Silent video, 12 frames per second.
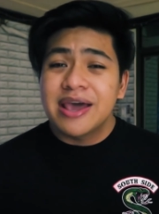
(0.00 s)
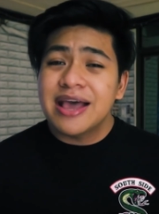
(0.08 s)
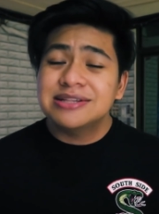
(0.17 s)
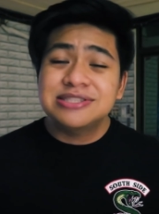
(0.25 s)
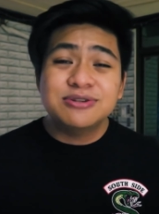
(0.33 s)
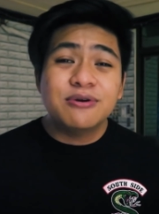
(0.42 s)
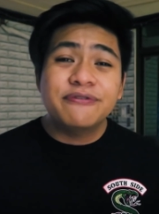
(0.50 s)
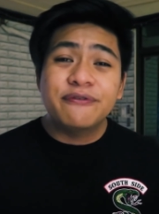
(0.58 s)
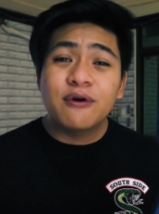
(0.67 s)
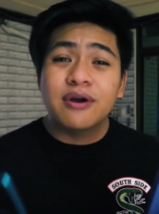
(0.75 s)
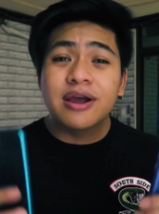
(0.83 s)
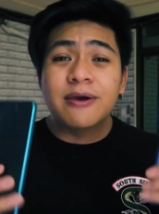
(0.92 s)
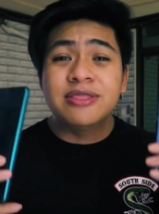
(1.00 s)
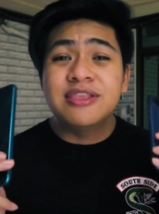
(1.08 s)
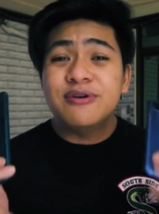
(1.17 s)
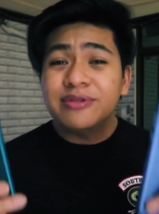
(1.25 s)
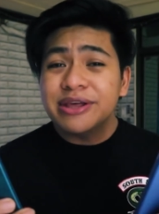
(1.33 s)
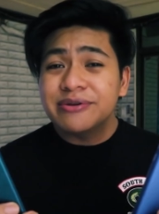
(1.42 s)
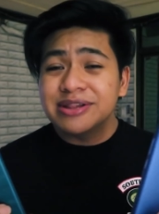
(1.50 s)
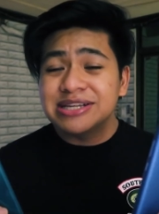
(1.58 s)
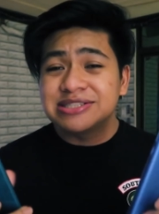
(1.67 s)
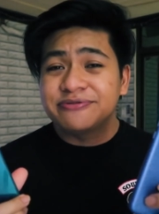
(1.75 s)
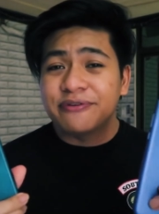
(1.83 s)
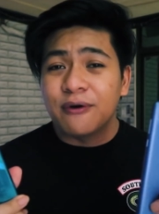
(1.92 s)
And so for newly
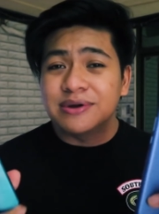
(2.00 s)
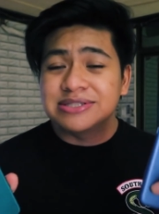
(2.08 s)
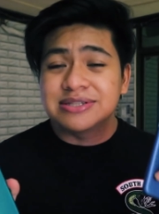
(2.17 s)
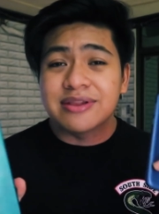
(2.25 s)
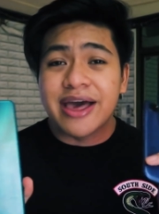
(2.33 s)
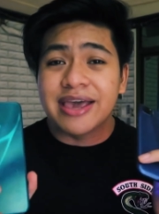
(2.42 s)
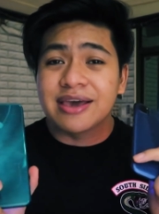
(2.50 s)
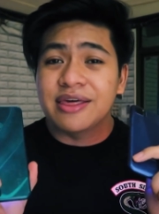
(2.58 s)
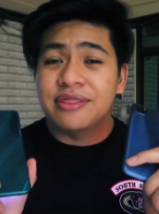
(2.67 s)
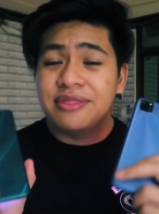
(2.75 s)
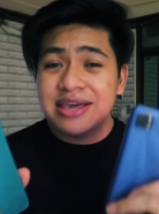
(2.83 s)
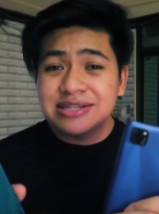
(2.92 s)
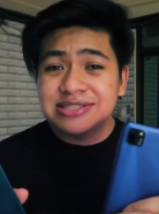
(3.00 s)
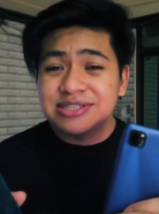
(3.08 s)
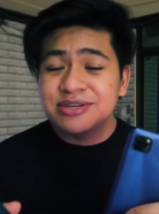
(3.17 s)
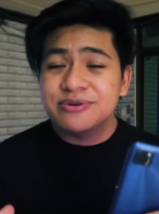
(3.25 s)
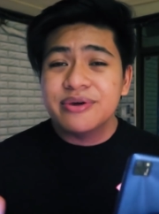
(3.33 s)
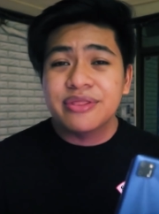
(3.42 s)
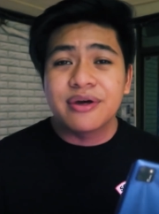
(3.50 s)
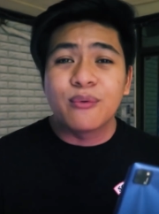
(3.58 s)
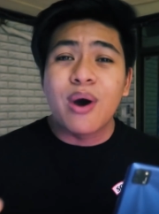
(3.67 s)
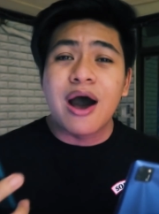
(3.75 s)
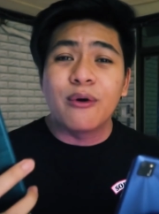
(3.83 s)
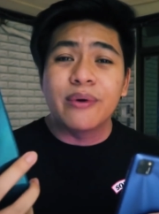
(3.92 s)
released phones like these two,
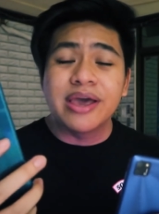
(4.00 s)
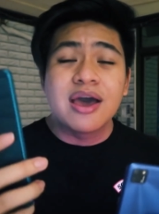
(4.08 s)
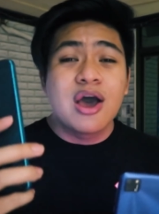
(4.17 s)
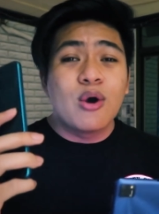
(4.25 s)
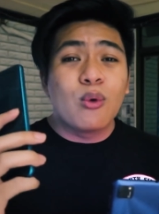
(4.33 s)
the Huawei